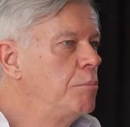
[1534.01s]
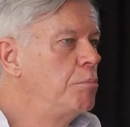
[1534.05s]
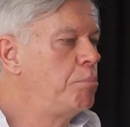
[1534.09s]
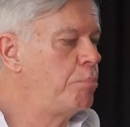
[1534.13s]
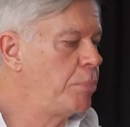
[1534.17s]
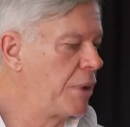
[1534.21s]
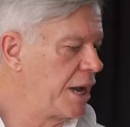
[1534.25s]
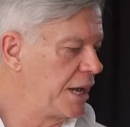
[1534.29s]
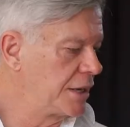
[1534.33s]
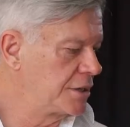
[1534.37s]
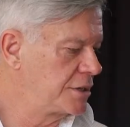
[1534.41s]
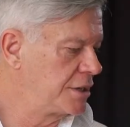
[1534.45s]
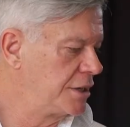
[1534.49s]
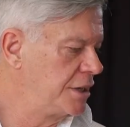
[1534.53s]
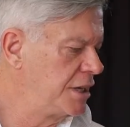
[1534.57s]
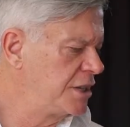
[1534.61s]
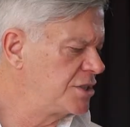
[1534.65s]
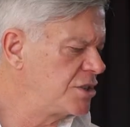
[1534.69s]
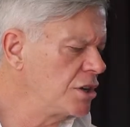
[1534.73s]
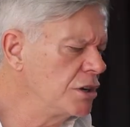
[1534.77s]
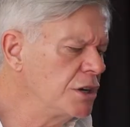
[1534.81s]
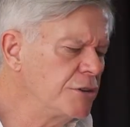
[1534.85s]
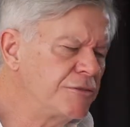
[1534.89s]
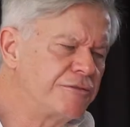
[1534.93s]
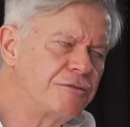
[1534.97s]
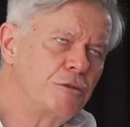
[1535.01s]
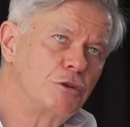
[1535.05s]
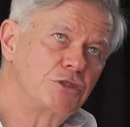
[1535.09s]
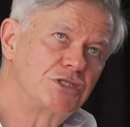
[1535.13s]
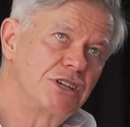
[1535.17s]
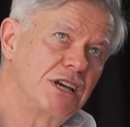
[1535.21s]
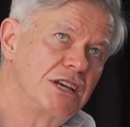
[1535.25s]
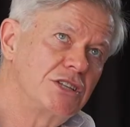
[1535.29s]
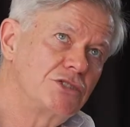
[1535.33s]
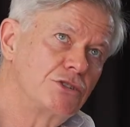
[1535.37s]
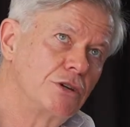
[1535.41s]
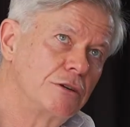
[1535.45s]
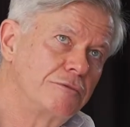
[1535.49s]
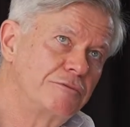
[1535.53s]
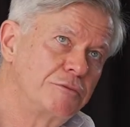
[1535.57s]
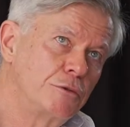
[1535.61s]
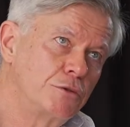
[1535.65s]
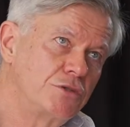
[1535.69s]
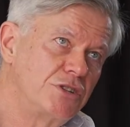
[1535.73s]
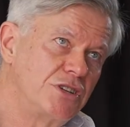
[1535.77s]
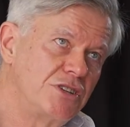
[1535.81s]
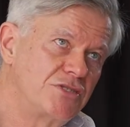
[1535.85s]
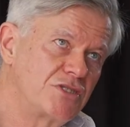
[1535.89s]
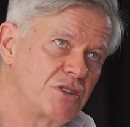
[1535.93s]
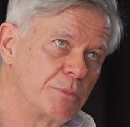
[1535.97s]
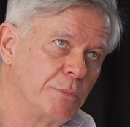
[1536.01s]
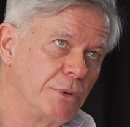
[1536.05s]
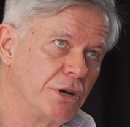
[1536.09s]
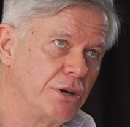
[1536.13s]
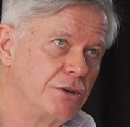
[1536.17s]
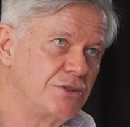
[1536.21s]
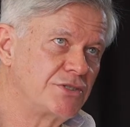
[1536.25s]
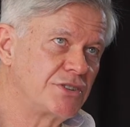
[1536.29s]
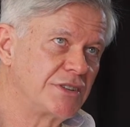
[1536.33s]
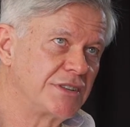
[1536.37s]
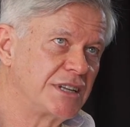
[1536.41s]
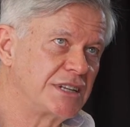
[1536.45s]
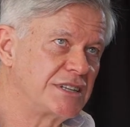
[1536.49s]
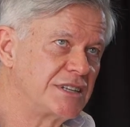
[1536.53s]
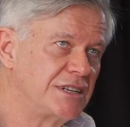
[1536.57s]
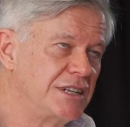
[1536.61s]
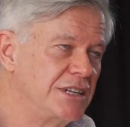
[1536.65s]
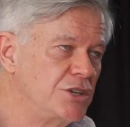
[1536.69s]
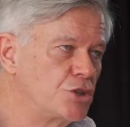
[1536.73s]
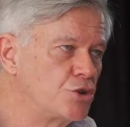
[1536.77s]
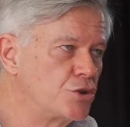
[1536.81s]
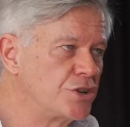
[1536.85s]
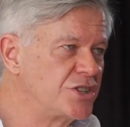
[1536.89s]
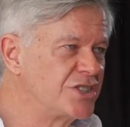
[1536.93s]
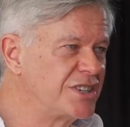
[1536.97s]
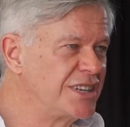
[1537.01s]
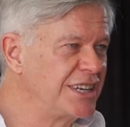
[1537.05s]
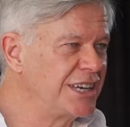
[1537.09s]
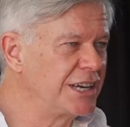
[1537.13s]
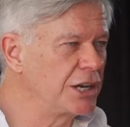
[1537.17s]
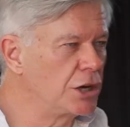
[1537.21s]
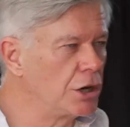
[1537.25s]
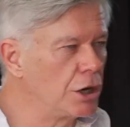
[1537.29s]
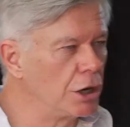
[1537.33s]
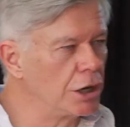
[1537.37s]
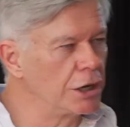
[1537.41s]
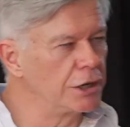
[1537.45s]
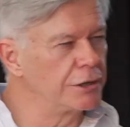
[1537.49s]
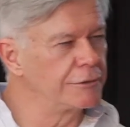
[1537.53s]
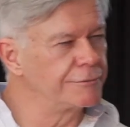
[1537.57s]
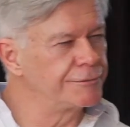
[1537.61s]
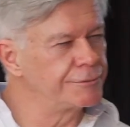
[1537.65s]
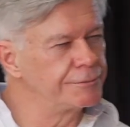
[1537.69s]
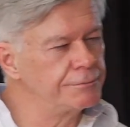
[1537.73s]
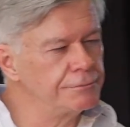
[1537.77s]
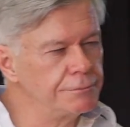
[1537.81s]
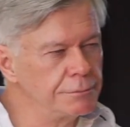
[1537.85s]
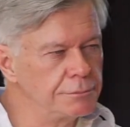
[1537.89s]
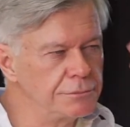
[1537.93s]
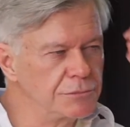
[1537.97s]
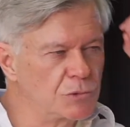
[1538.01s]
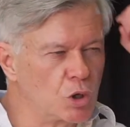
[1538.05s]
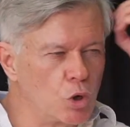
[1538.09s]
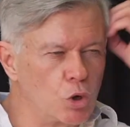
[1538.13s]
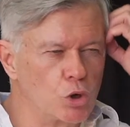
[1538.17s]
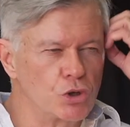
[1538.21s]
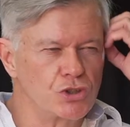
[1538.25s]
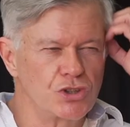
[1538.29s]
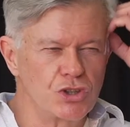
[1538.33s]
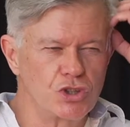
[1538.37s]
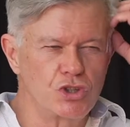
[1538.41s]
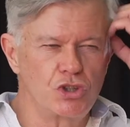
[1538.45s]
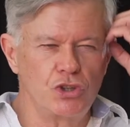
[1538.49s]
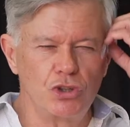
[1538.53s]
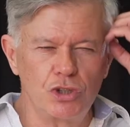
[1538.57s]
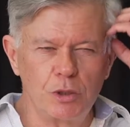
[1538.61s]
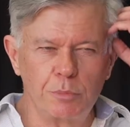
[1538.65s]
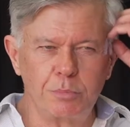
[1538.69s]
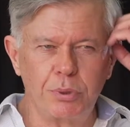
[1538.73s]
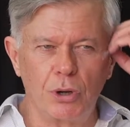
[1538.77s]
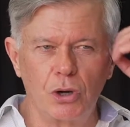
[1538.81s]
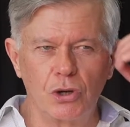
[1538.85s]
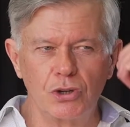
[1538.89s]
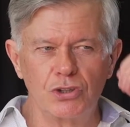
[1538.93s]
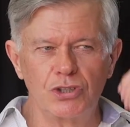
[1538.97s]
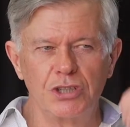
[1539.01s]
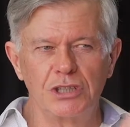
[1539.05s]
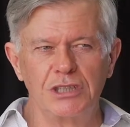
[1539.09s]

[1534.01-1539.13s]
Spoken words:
But it's only forte, it's not fortissimo, so that's an interesting kind of causes you to ponder.